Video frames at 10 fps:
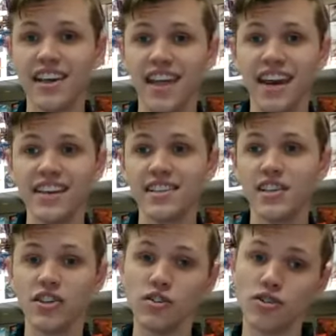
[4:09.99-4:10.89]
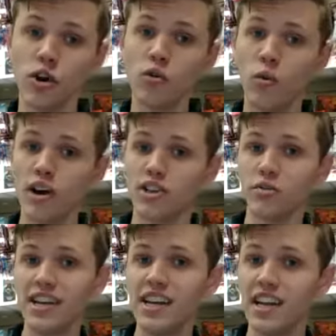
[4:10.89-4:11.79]
That is, you don't want to
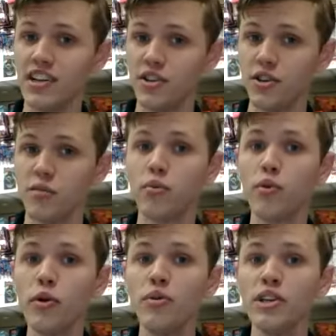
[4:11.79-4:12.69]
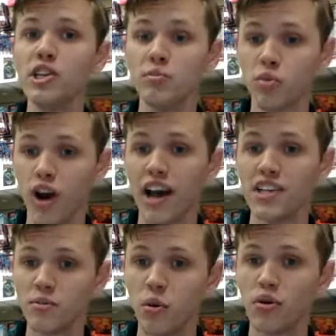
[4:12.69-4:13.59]
eat into your pre-release prize
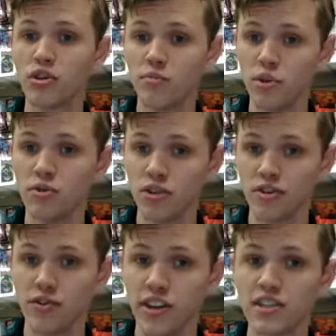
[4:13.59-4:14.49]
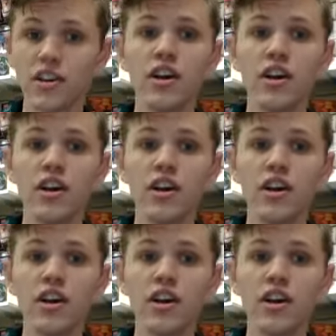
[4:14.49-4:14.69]
support boosters for this.